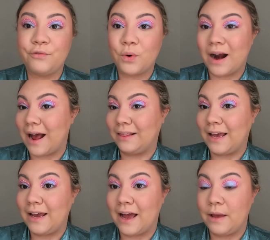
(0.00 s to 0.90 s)
for
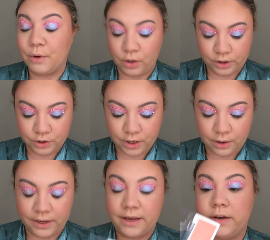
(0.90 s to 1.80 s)
highlight, I am going to
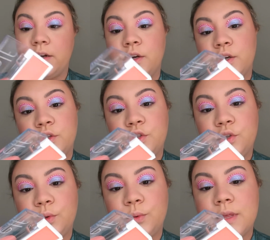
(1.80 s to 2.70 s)
go in
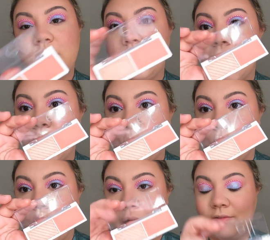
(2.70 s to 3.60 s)
to the
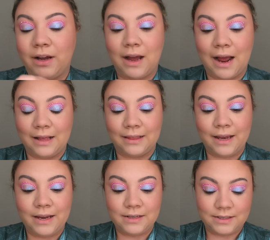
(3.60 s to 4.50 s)
Guava
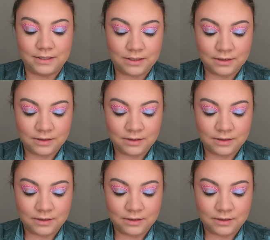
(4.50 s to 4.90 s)
Highlight.